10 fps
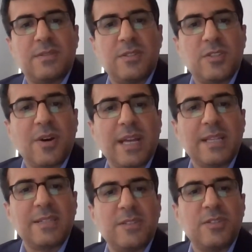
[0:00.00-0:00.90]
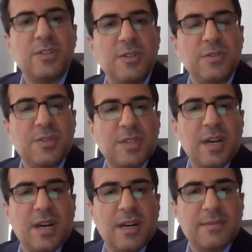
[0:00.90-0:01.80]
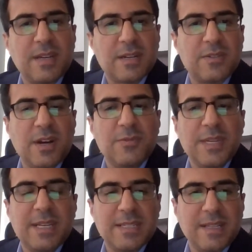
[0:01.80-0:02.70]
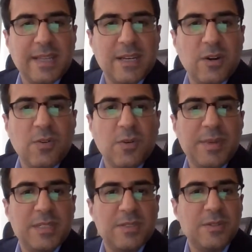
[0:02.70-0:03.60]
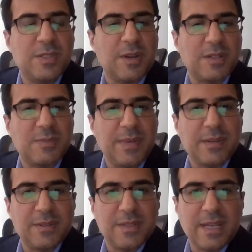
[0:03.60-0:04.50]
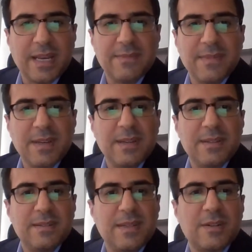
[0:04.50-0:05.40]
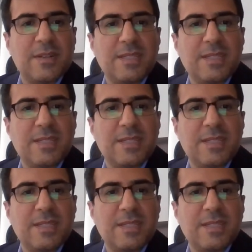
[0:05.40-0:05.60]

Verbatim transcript: uh to start, I'd like to introduce uh, Dr. Henri Kisilenko, who will be introducing our speaker today. Dr.